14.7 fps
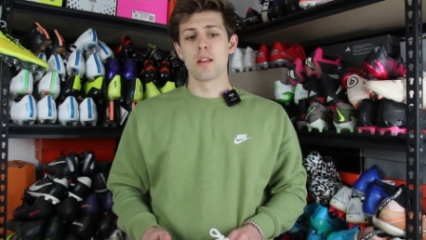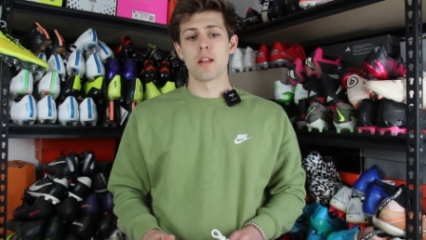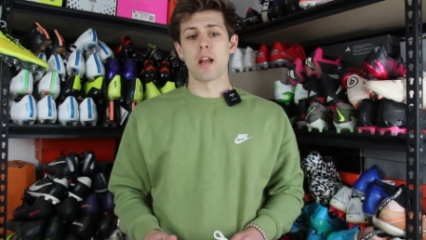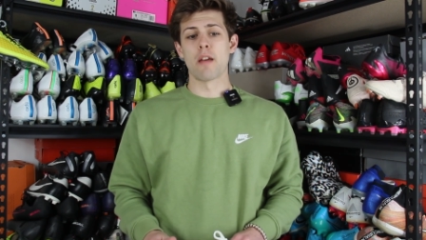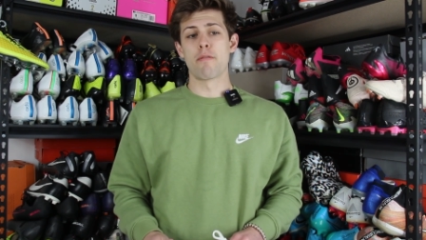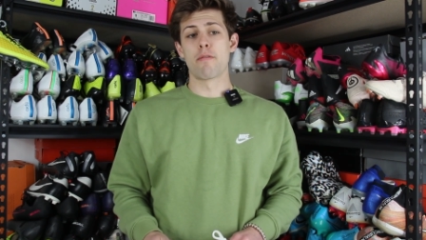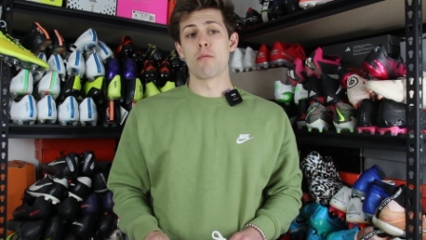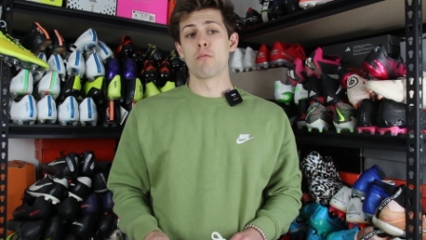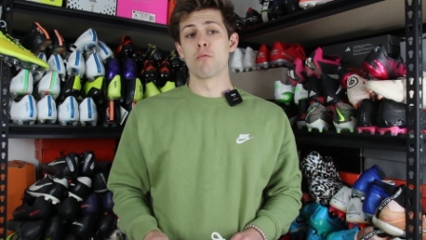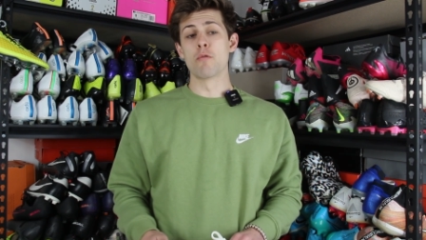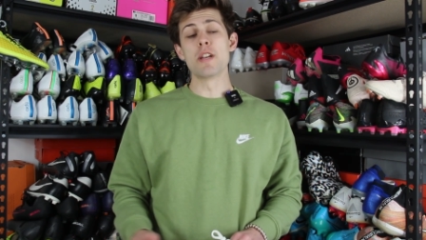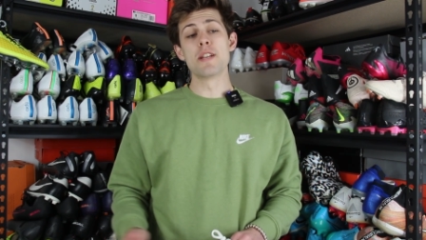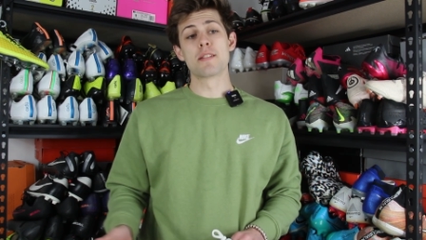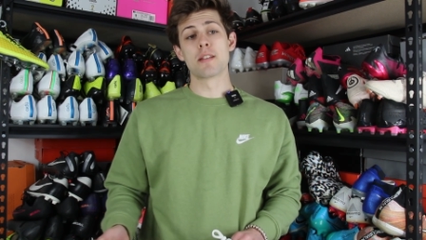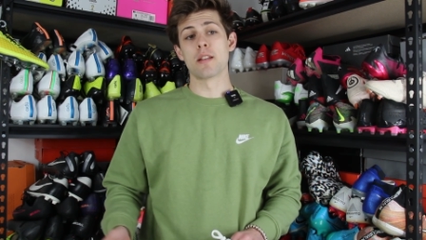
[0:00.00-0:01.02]
that I've
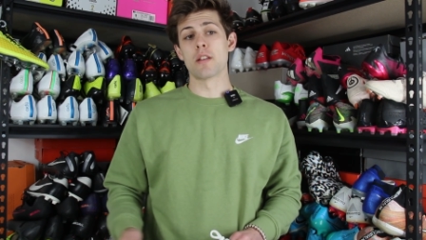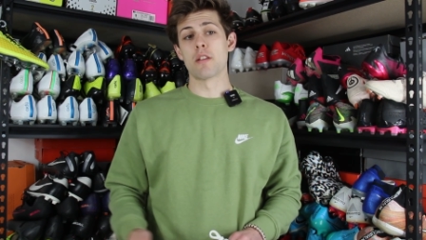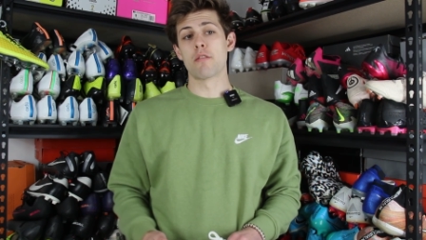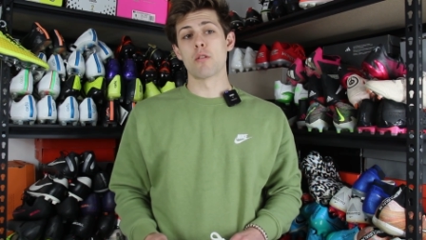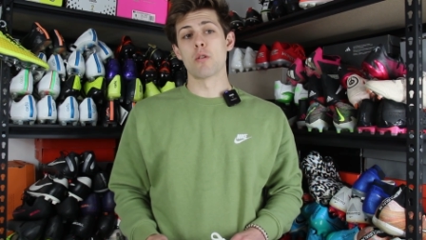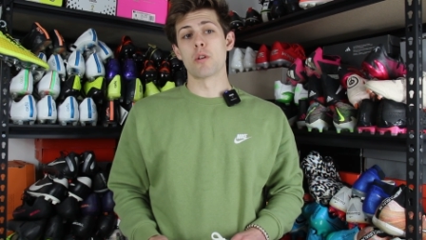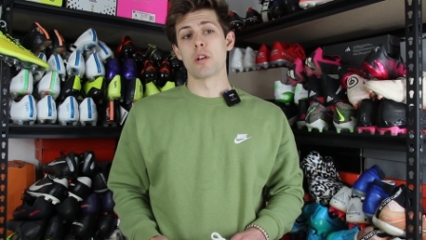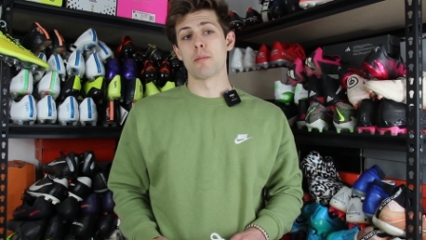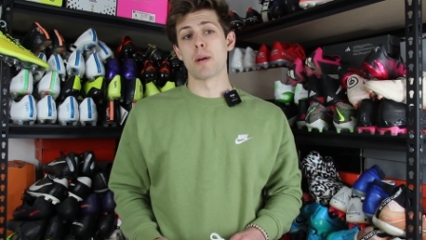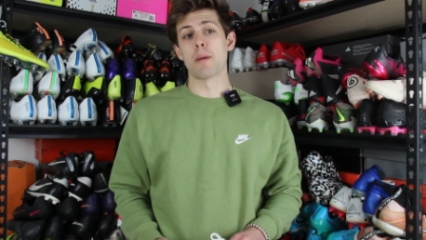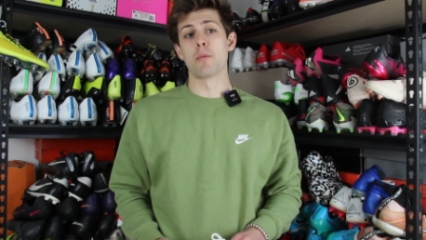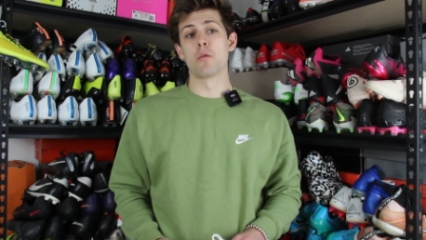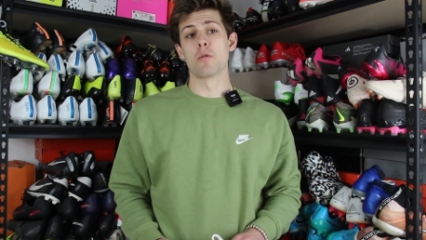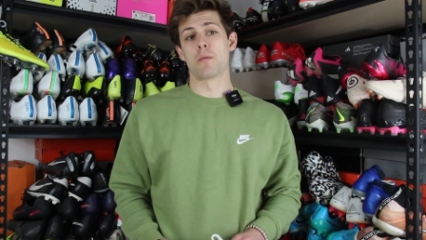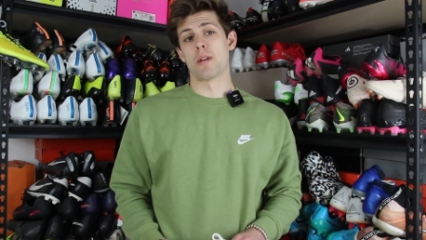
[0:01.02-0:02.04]
recently thrown into my
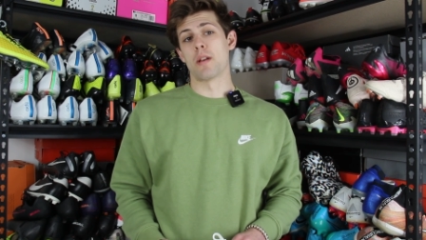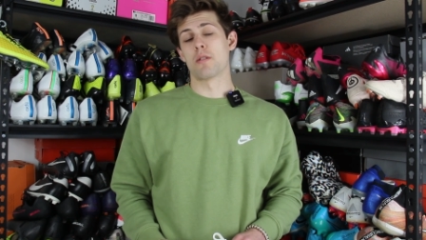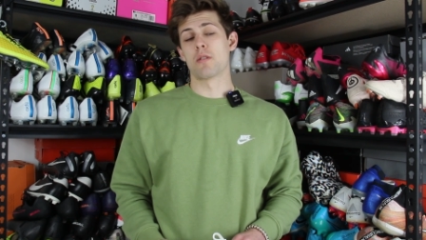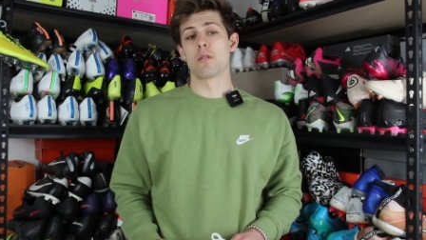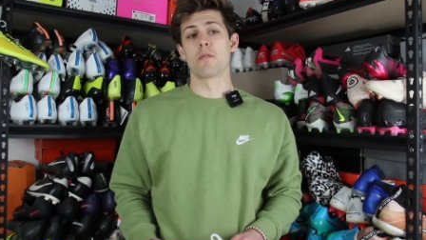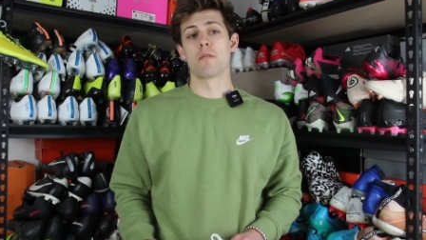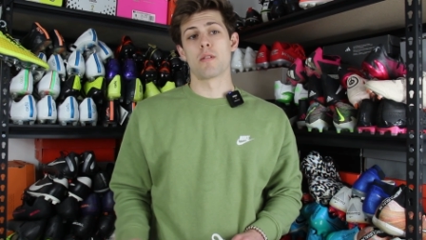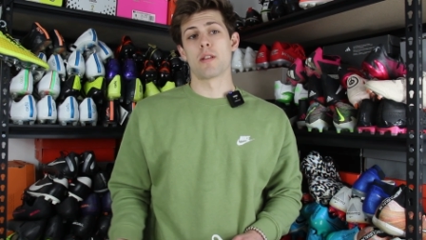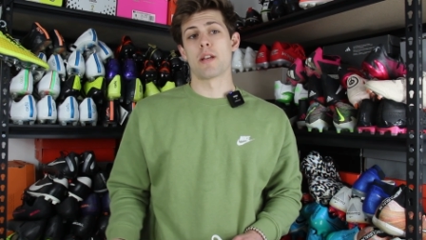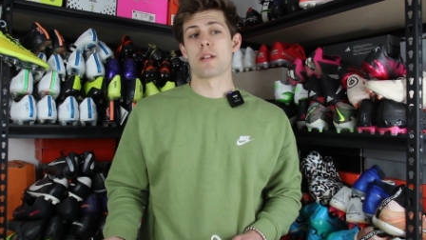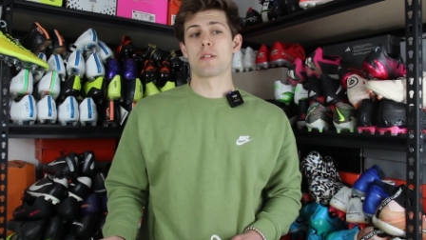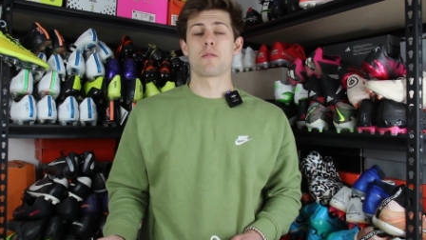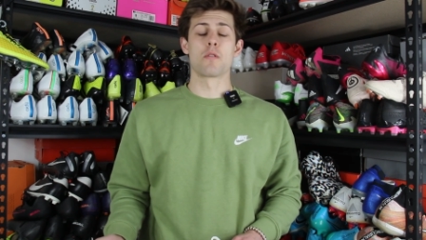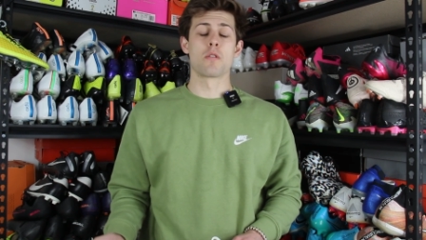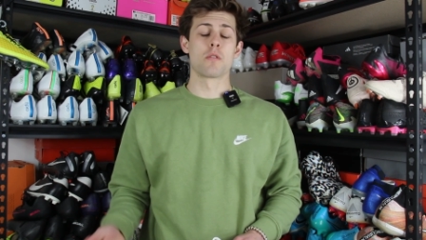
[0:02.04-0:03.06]
boot rotation over the
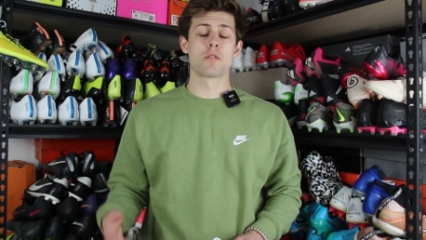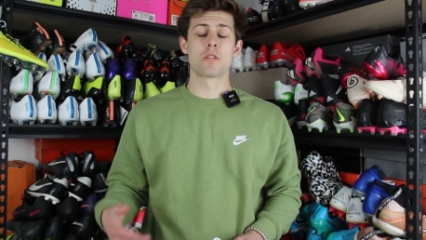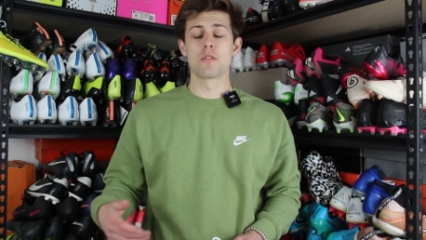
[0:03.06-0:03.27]
last few years,